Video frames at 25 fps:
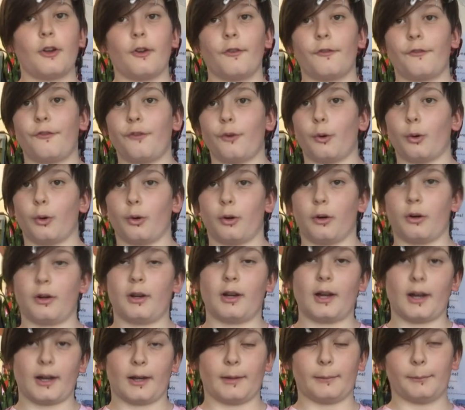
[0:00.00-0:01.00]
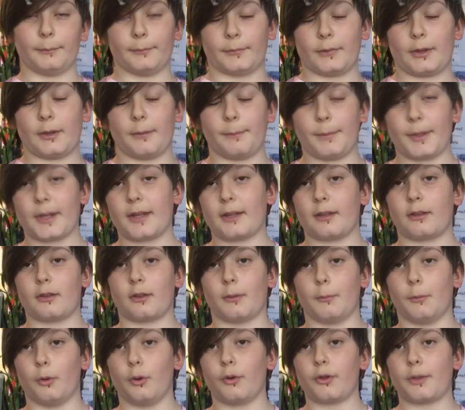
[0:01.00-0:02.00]
4. The bigger, the
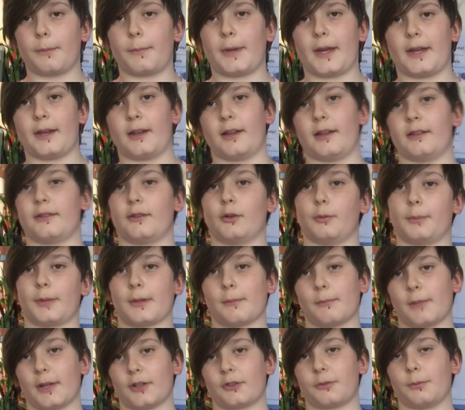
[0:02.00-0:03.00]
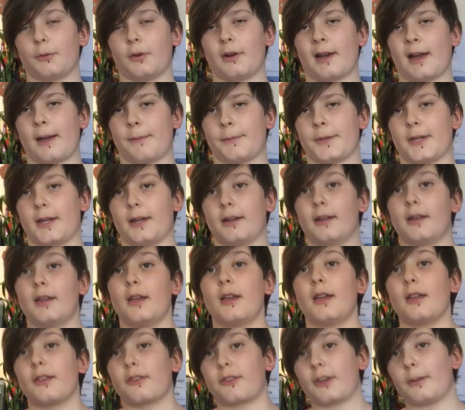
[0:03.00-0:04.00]
more the better. They'll be much more happier.
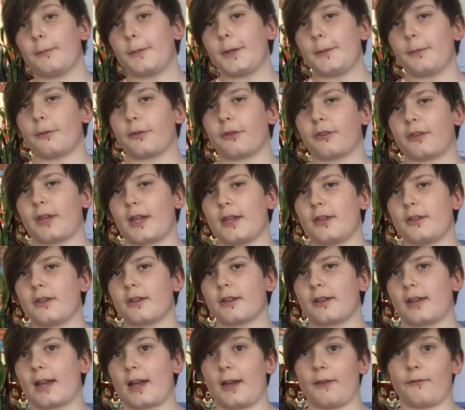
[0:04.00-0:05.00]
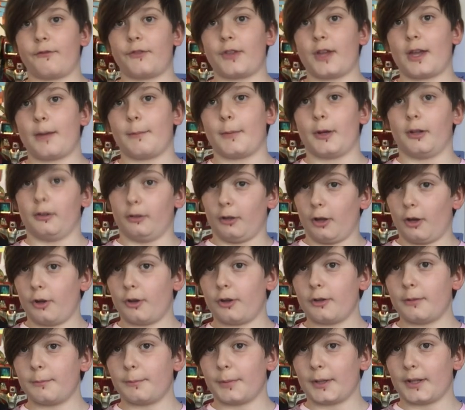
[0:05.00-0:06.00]
Some people say you can have them
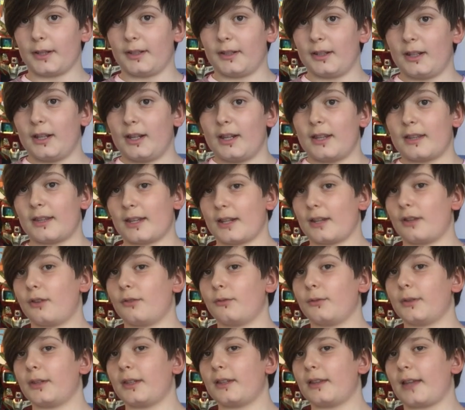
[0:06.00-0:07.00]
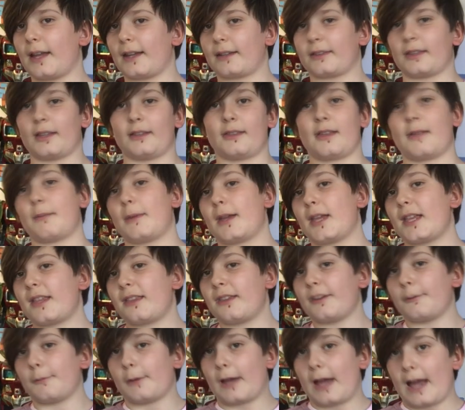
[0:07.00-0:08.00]
alone, but they don't really like that. They may
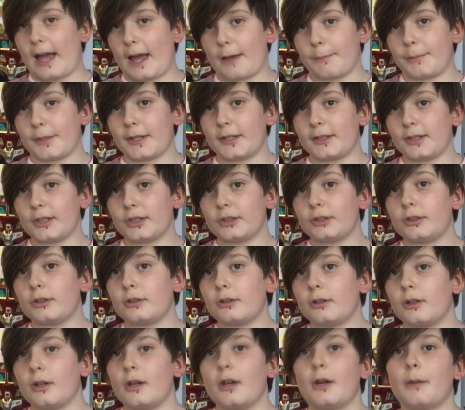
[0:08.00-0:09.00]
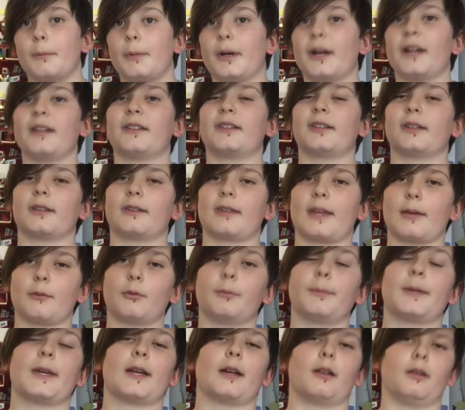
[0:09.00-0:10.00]
seem happy to you, but they will
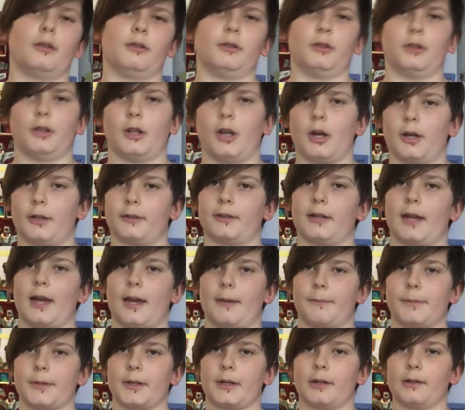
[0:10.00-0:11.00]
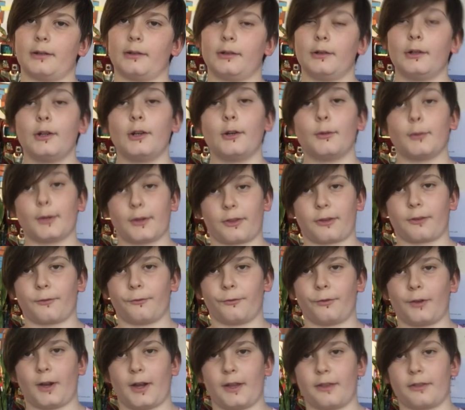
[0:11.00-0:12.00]
be a lot happier with some
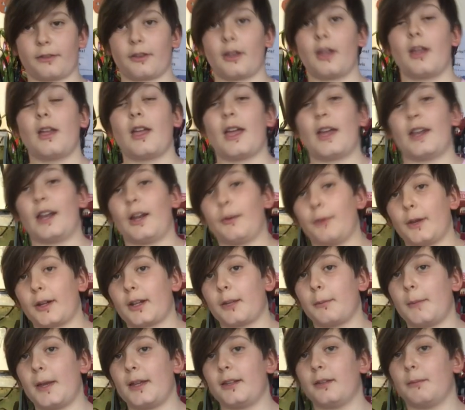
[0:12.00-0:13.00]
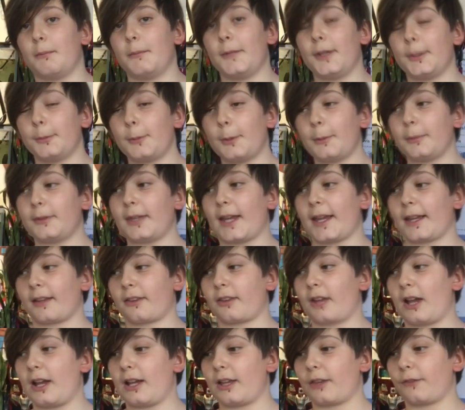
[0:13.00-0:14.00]
friends. And I recommend a minimum tank
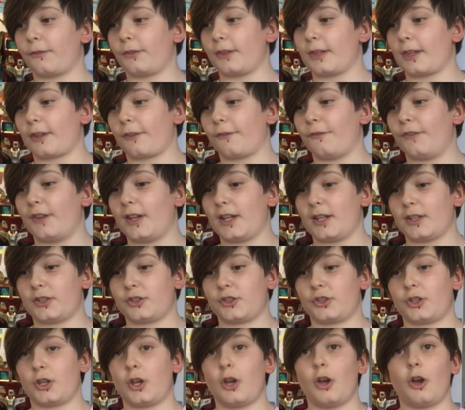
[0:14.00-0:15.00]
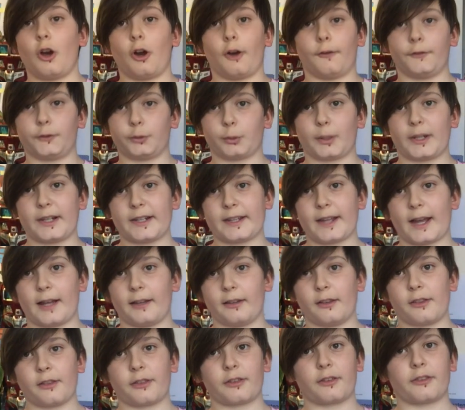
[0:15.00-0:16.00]
size for these fish of 20
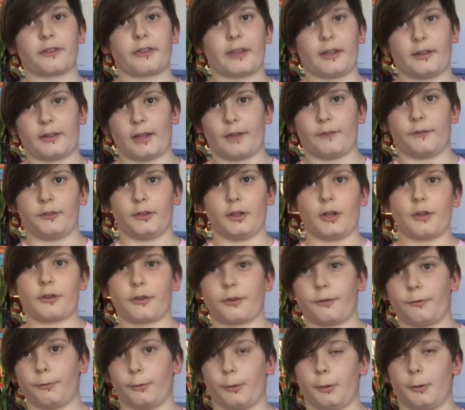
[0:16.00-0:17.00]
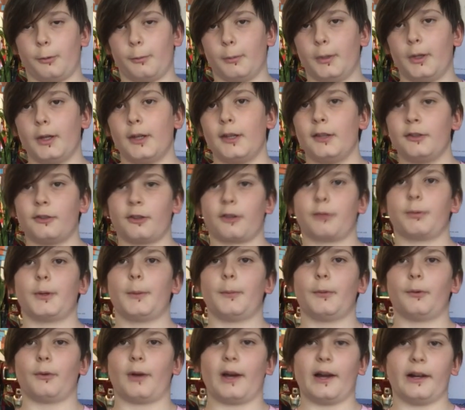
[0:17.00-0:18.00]
gallons, since they love lots of room to swim
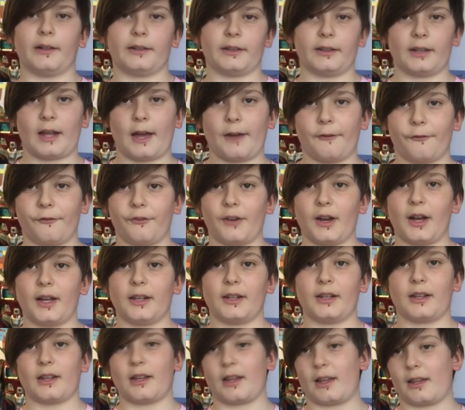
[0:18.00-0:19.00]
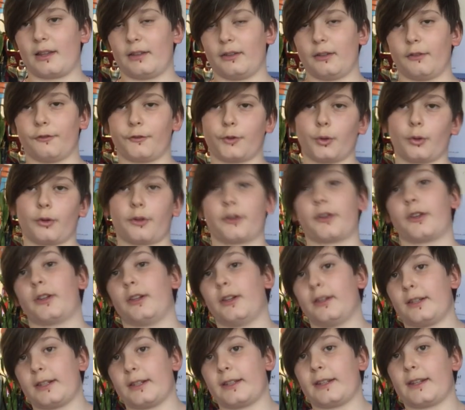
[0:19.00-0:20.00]
around and have fun. And of course, you're going
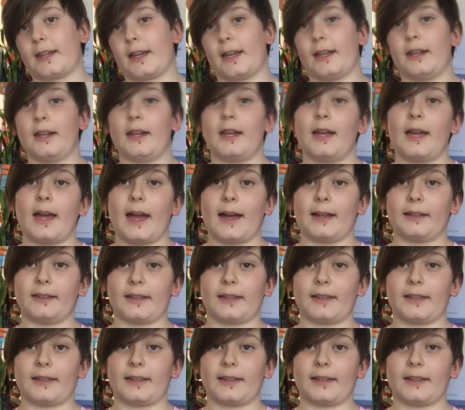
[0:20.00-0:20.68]
to need to get at